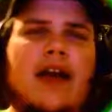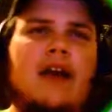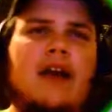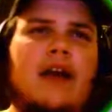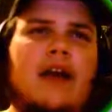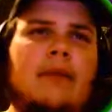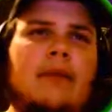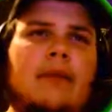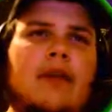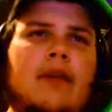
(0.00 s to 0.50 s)

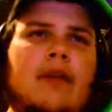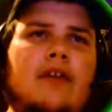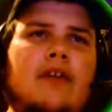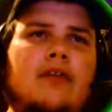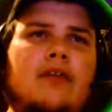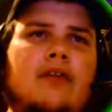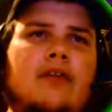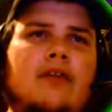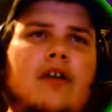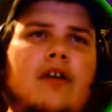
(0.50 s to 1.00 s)
I'm not too
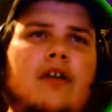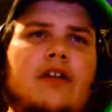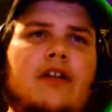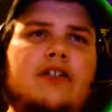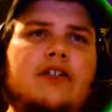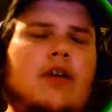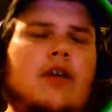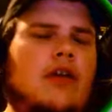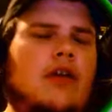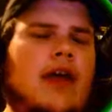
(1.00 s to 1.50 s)
entirely
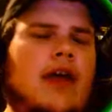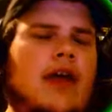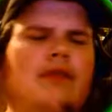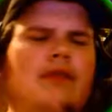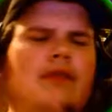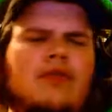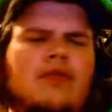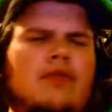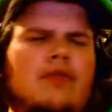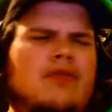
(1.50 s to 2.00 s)
sure. Oh, yeah.
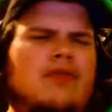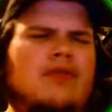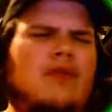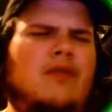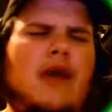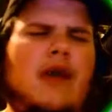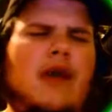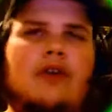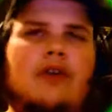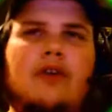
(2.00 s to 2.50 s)

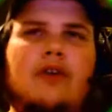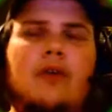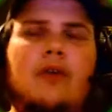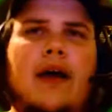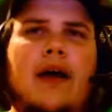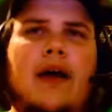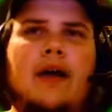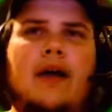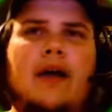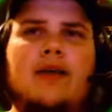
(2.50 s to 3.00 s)
I don't know
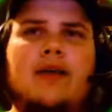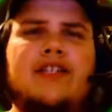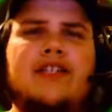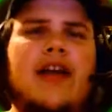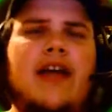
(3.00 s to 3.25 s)
why I questioned that.